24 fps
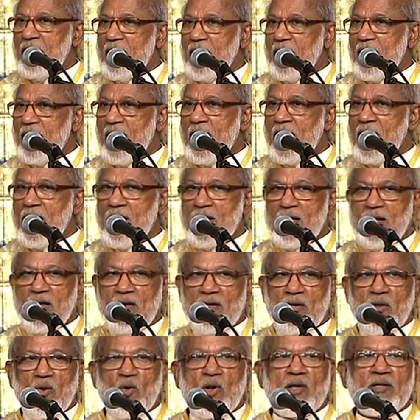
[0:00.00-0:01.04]
uh, uh,
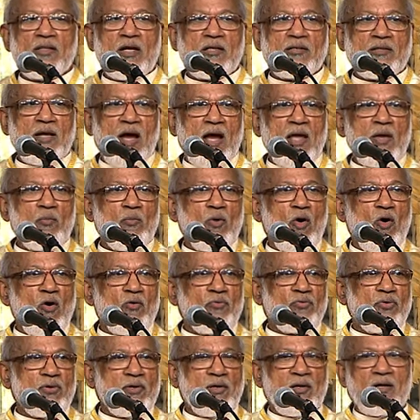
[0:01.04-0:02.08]
during the time
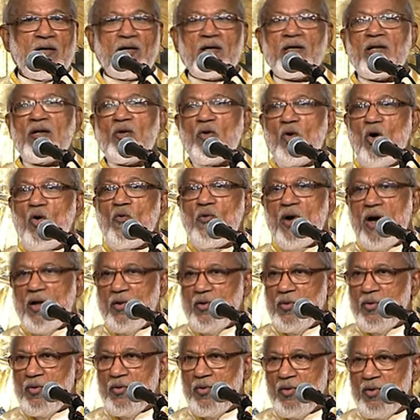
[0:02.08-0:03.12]
of uh, Noah.
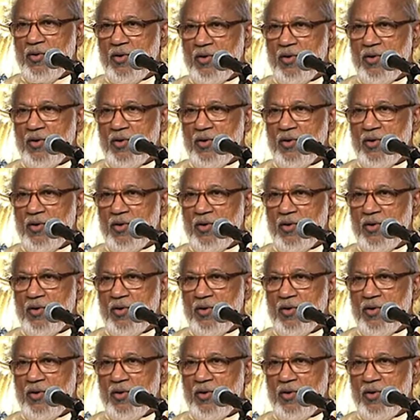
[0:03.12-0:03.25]
No?